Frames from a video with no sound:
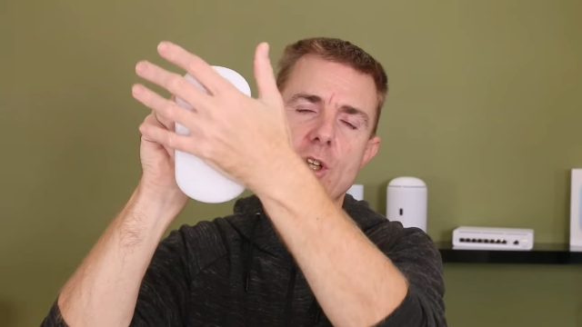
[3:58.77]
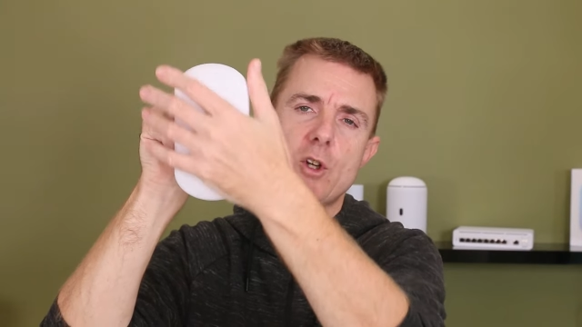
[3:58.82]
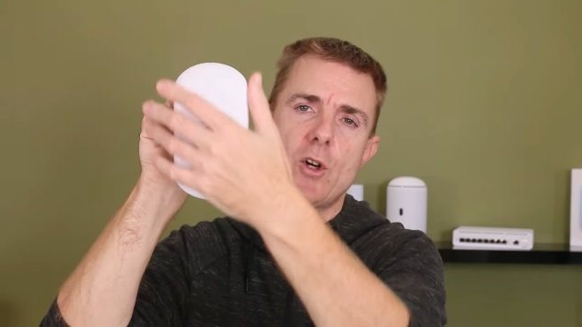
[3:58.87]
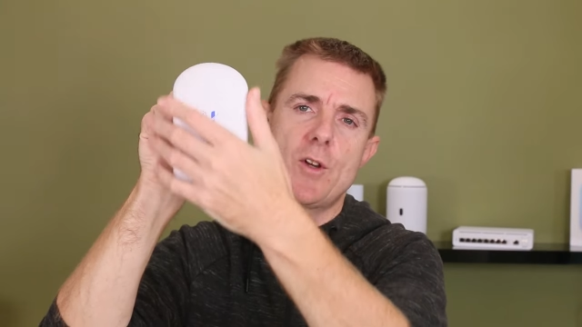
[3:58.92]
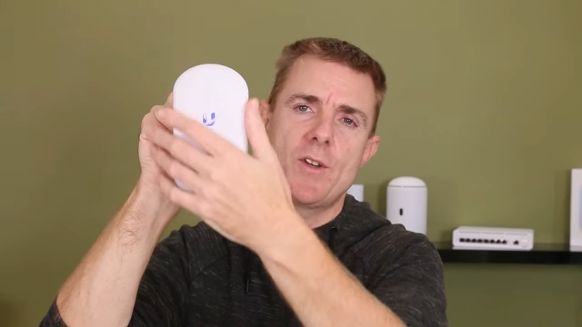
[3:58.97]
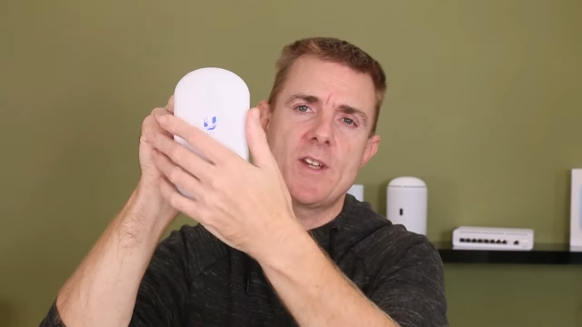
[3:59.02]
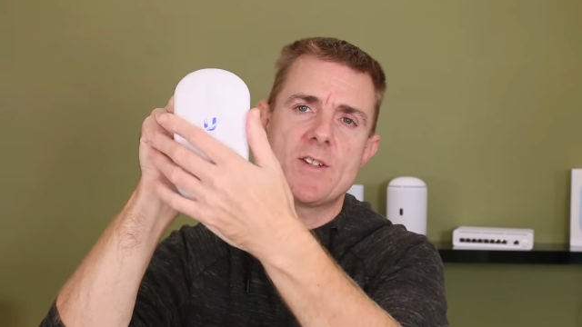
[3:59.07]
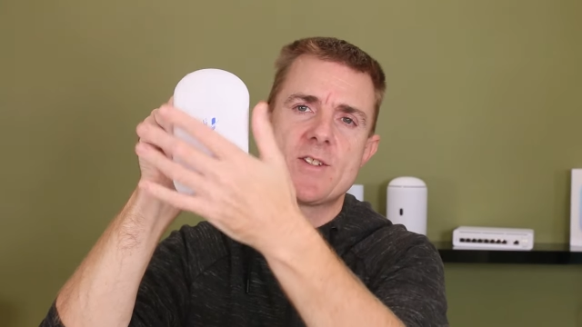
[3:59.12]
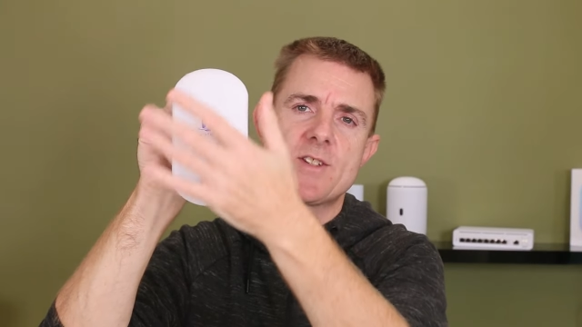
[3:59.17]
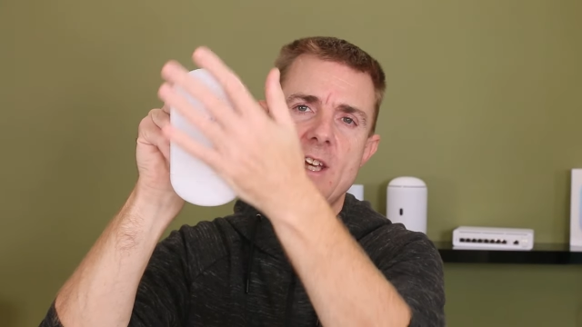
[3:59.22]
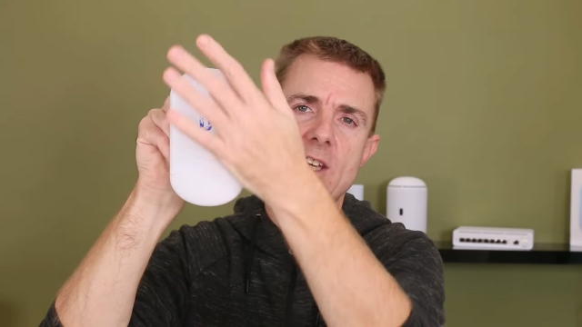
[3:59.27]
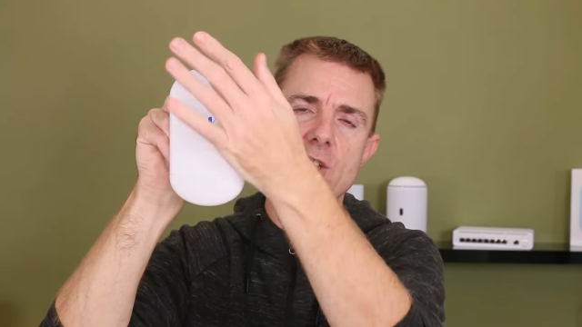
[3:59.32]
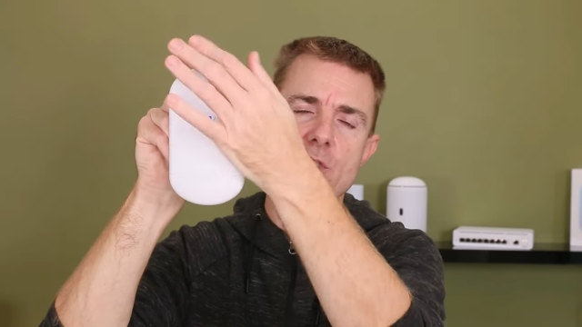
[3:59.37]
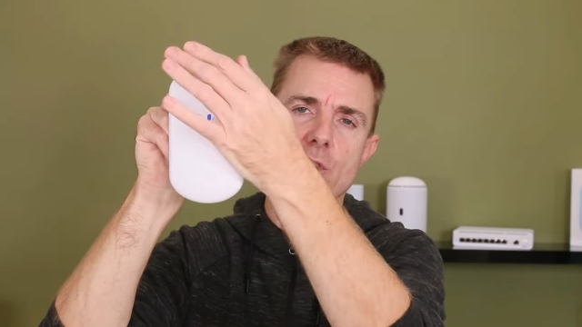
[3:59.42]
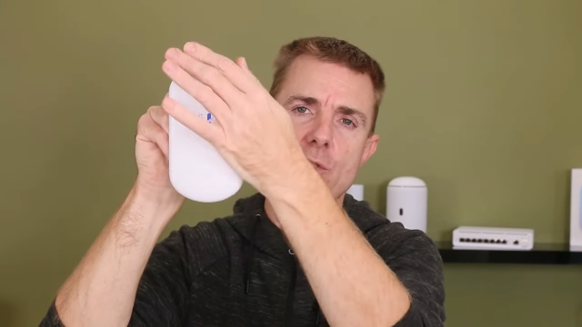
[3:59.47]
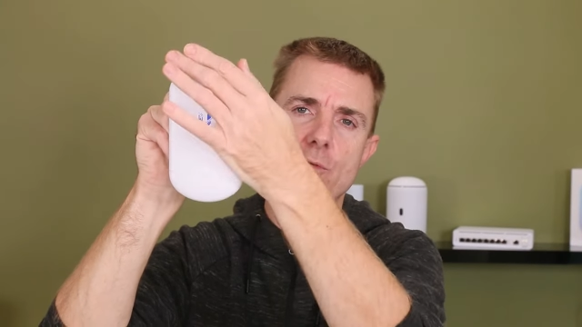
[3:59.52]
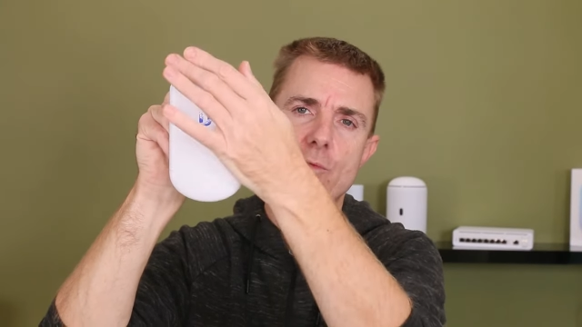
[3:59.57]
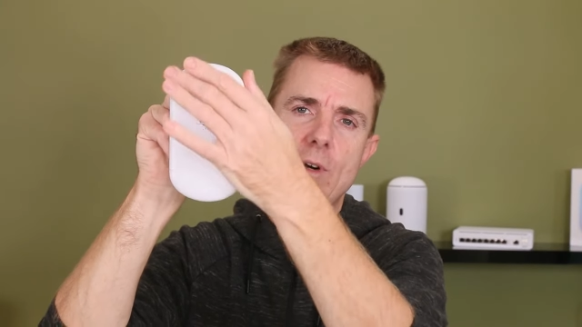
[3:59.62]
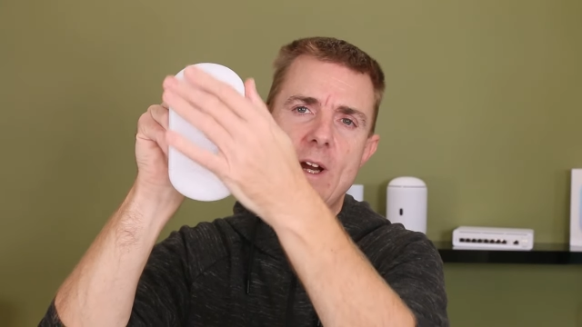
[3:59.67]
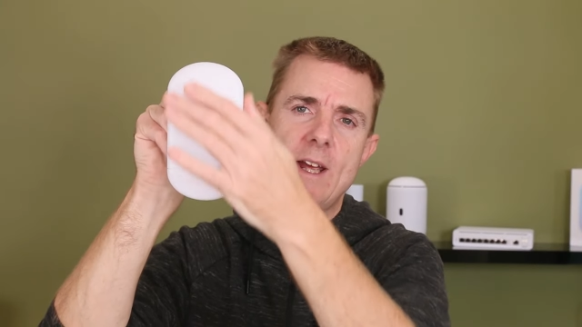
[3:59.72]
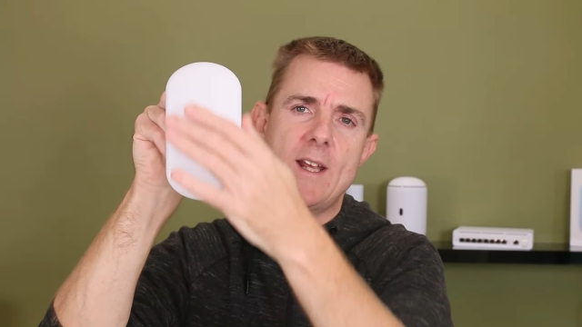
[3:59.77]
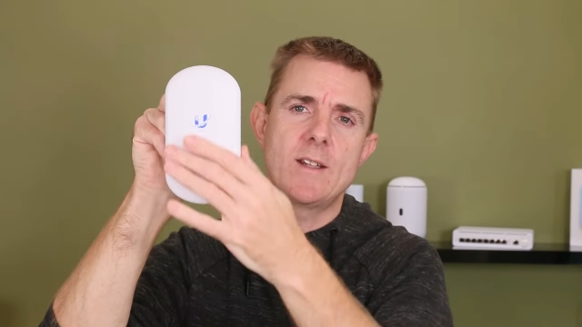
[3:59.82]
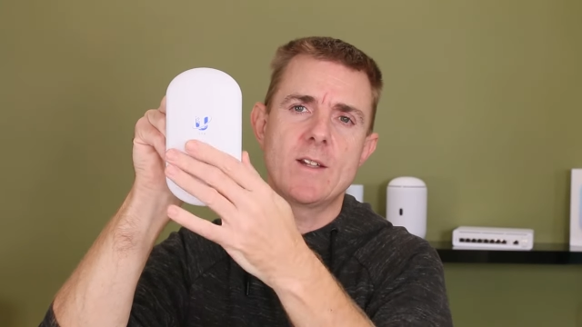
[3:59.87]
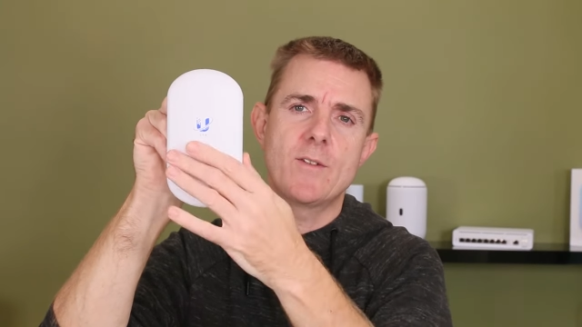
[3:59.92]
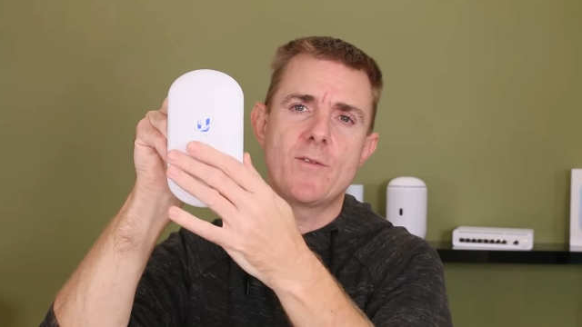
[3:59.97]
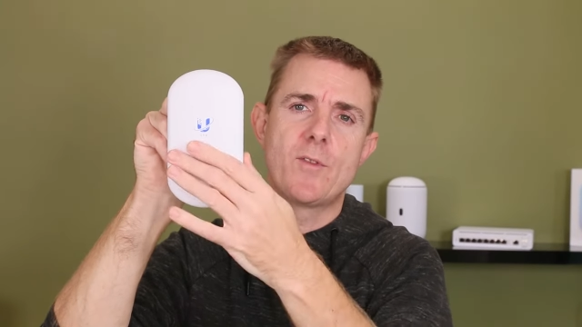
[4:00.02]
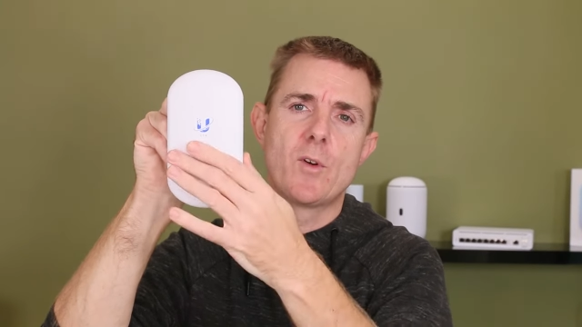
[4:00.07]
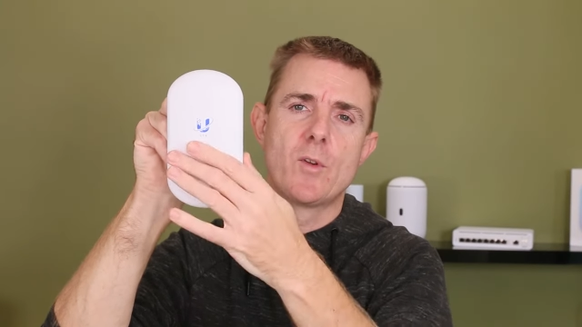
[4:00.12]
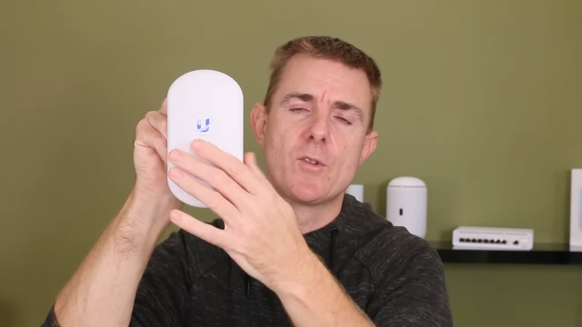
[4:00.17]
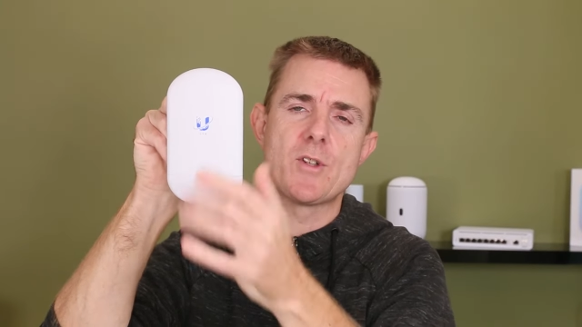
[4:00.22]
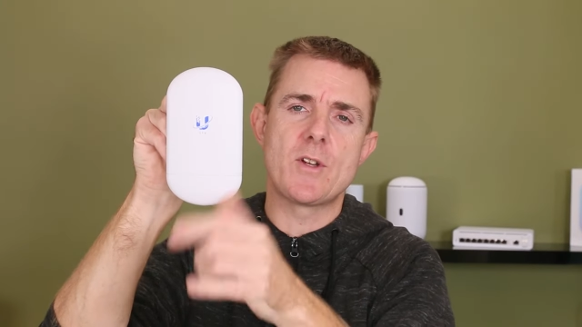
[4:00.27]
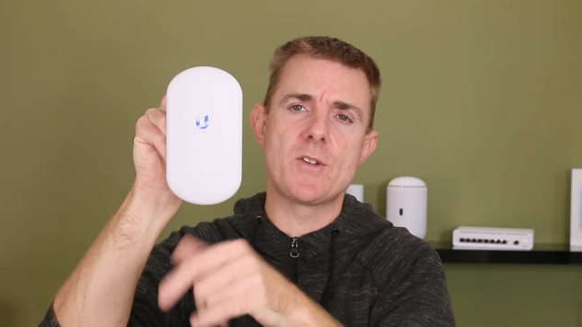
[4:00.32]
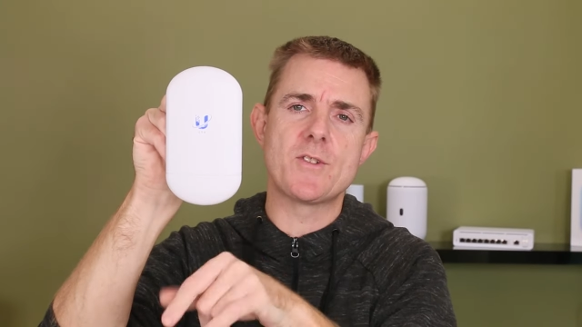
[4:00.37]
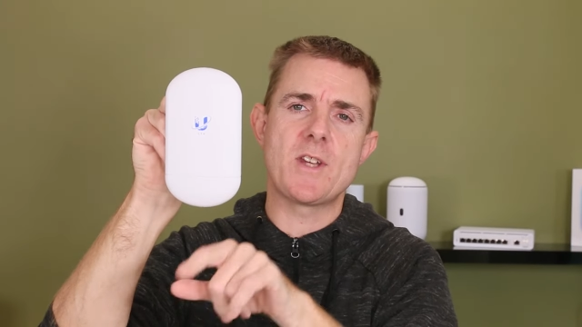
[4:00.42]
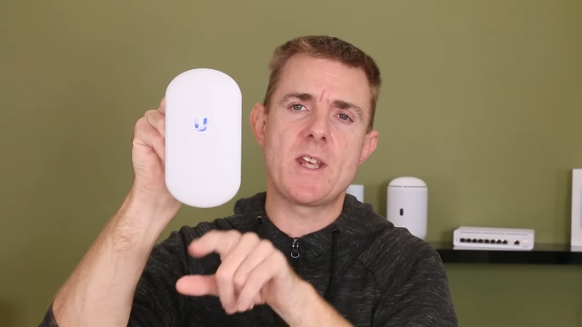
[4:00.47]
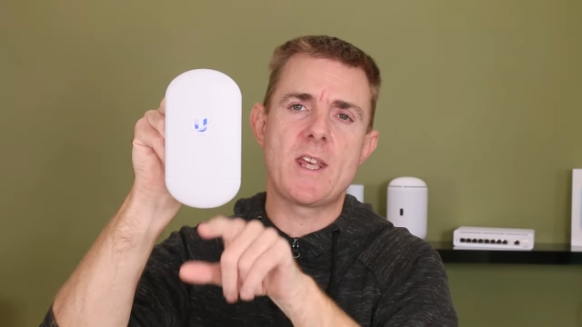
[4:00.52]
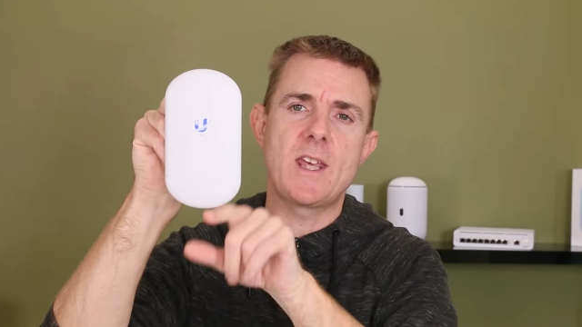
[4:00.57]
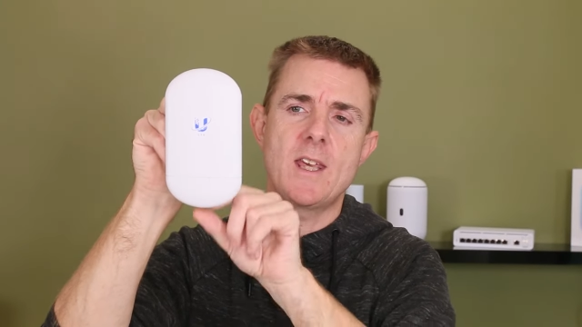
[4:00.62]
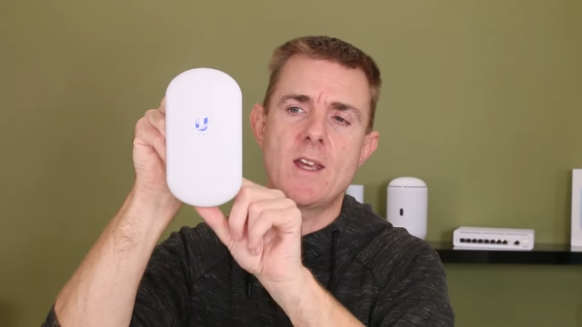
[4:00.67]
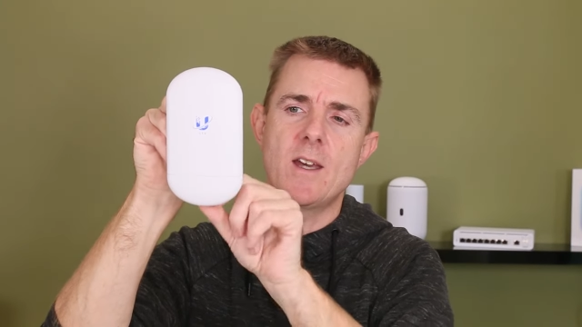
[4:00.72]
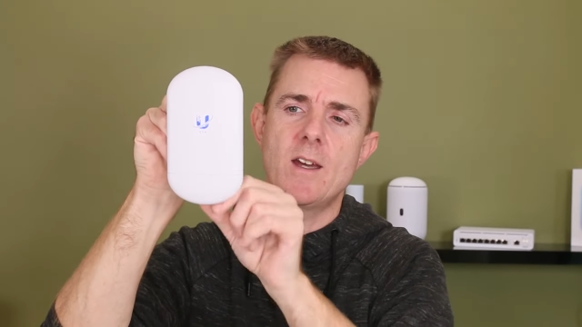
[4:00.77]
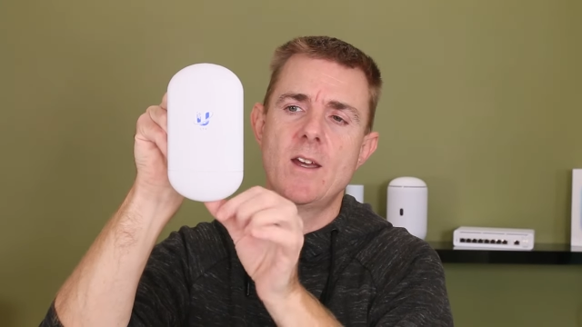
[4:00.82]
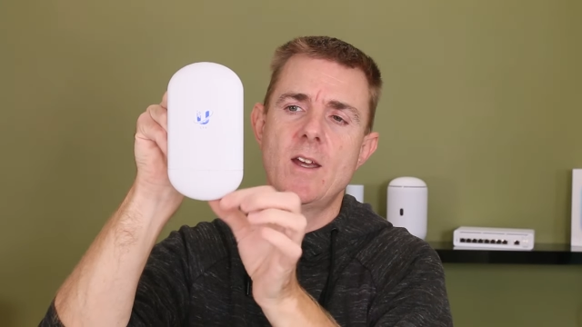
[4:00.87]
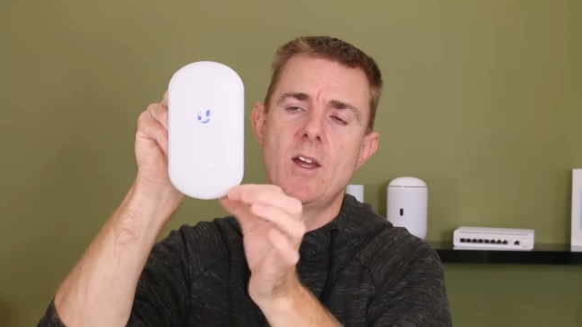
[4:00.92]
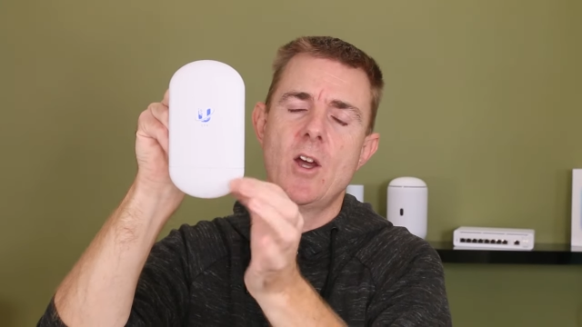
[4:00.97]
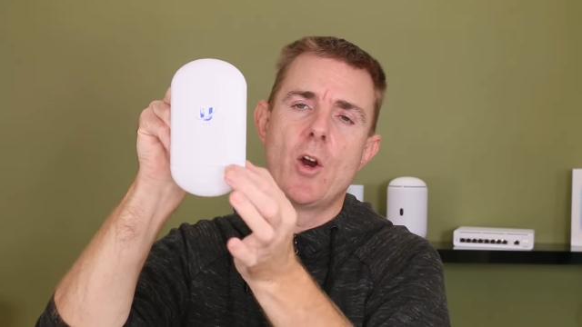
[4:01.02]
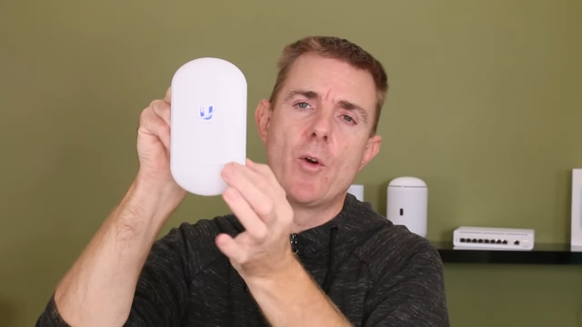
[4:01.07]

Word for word: condensation, rain that falls onto here